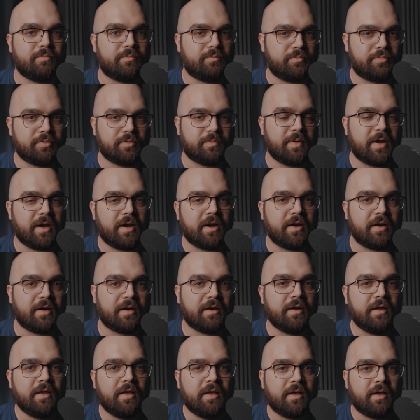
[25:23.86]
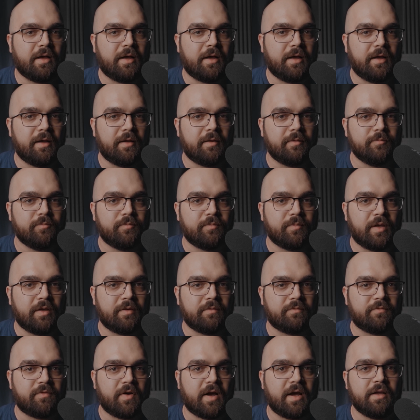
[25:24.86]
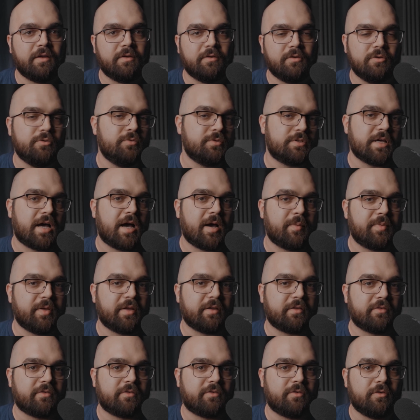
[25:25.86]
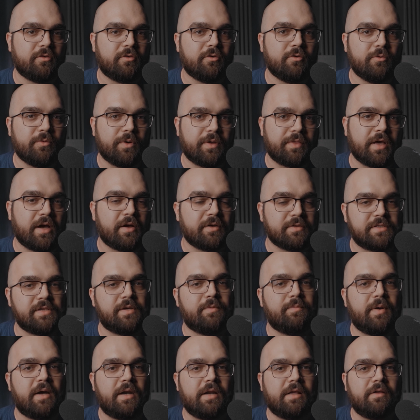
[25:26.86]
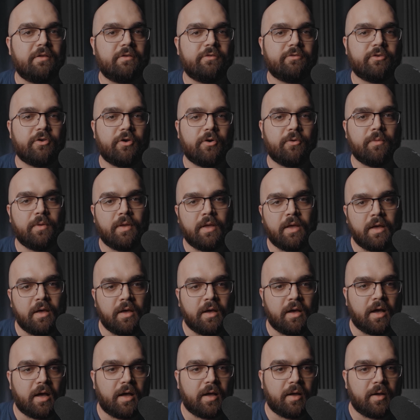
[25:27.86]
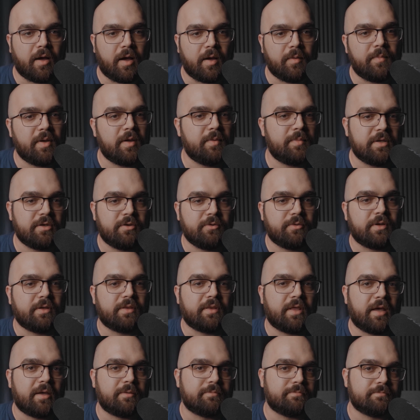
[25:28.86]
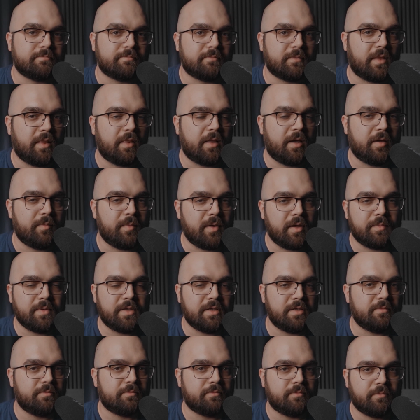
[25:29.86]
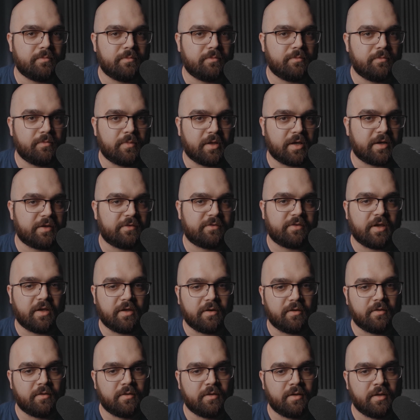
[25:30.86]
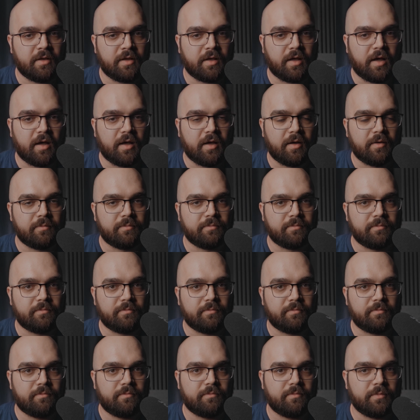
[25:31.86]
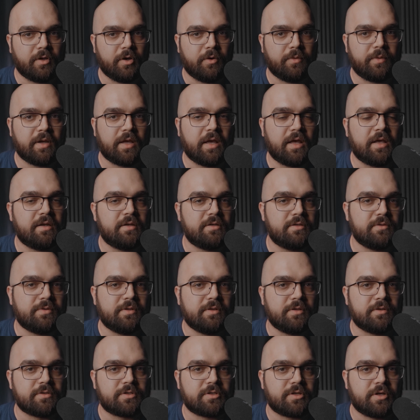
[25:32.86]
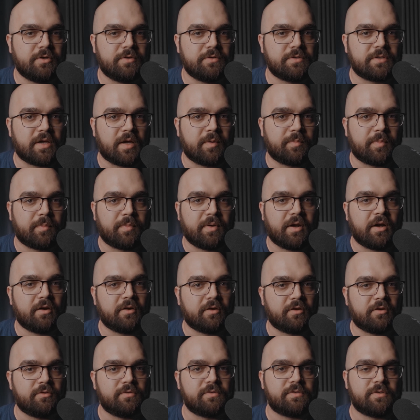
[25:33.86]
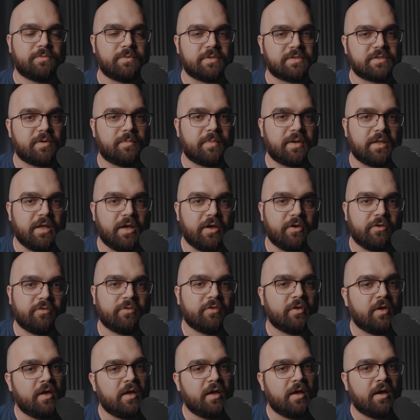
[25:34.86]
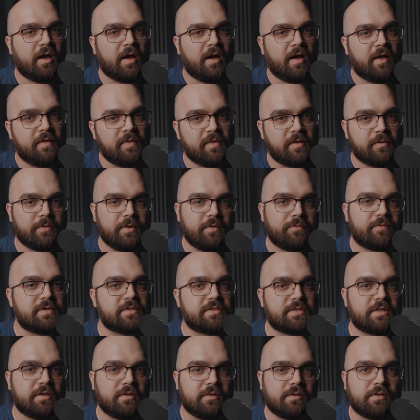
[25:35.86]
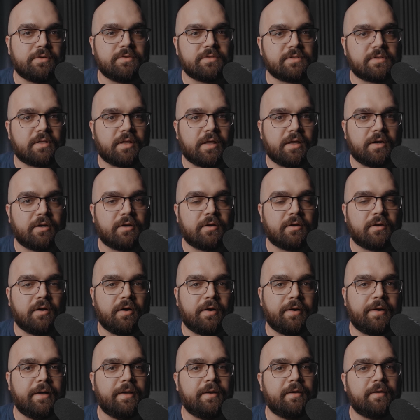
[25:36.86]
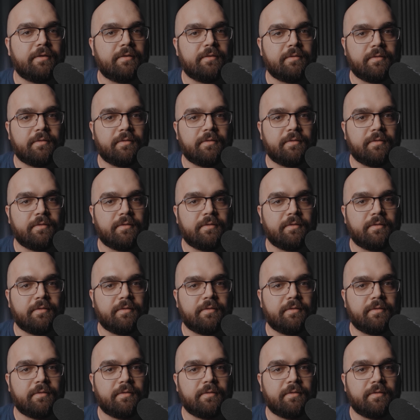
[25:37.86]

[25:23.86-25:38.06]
prepare and find new topics to do without somebody. So I may be doing that. I may be, like I said, going ahead and doing those shows I prepare to do so with somebody else, and then revisiting those later on